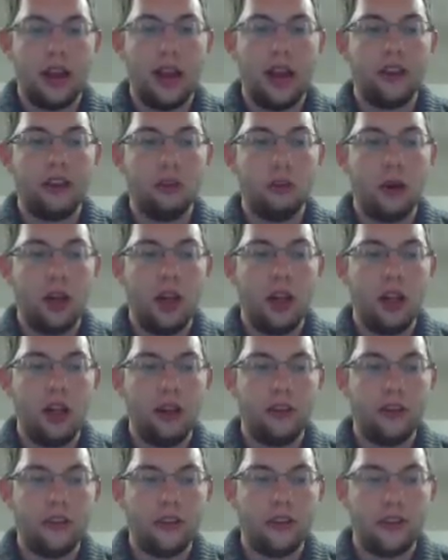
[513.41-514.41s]
as well
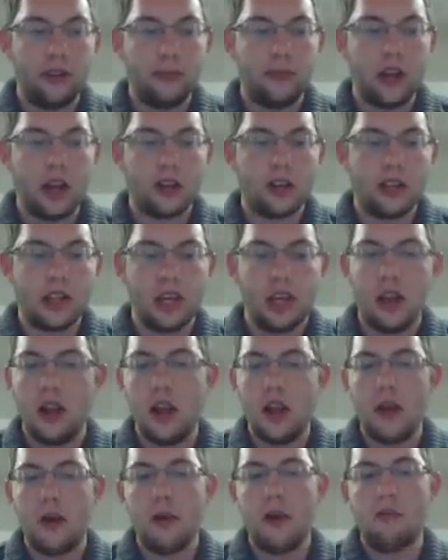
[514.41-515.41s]
as the subduction
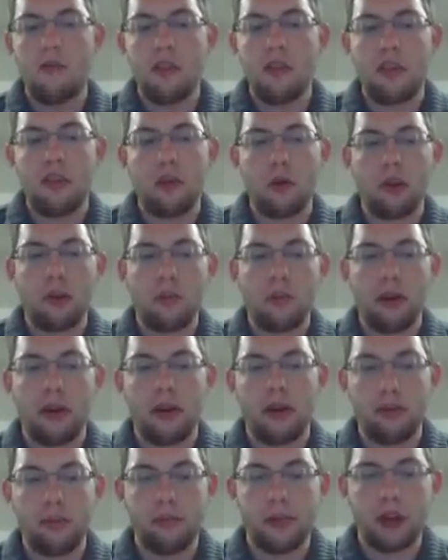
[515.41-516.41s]
of the North
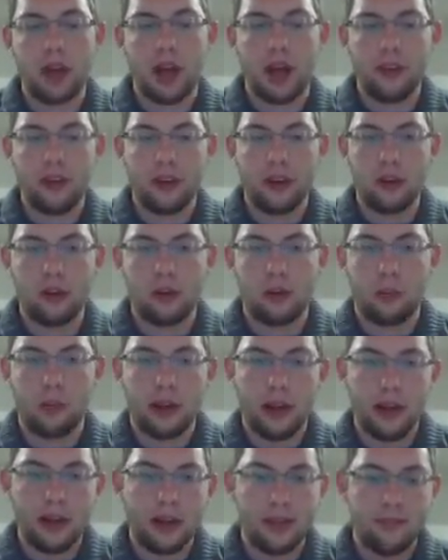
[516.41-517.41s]
American continental
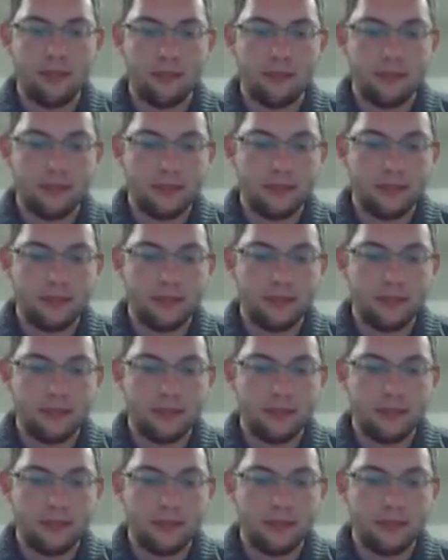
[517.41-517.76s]
plate.